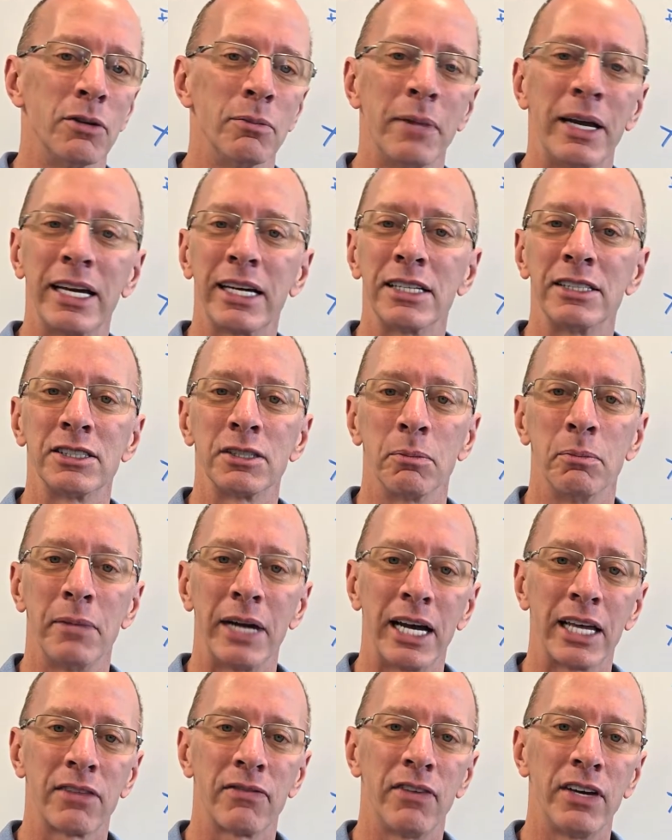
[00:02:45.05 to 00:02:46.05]
We're making some
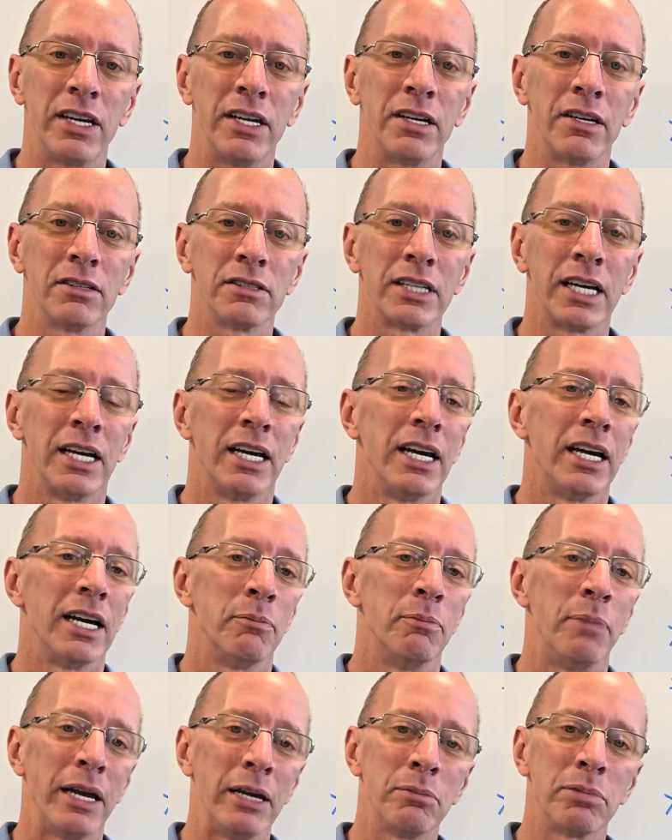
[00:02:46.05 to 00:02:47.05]
math videos,
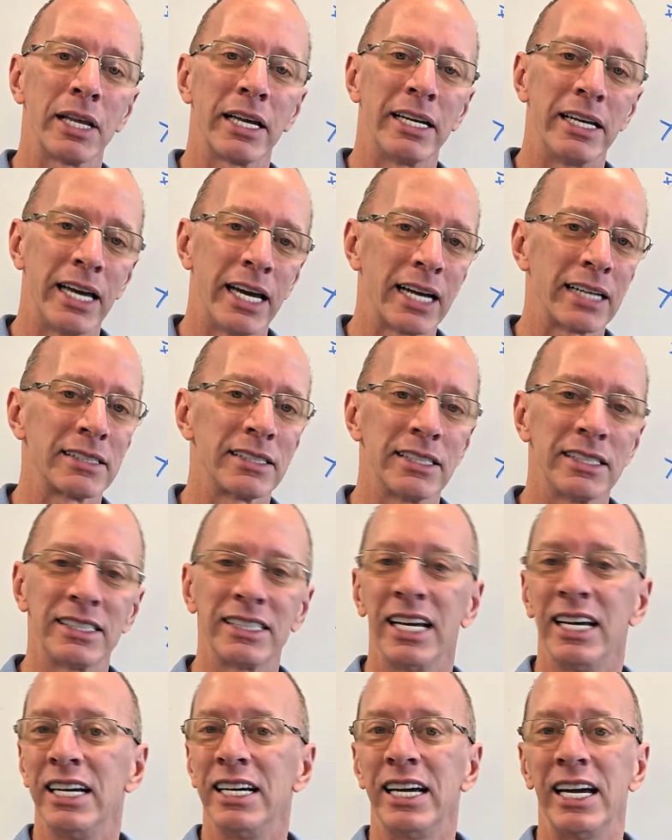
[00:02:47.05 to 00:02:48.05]
Beyblade
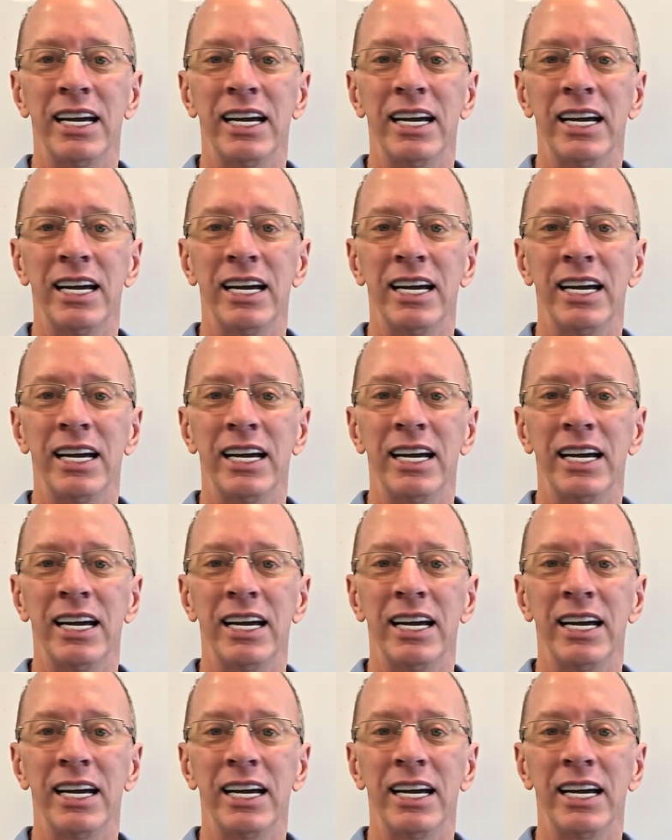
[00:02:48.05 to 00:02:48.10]
X's,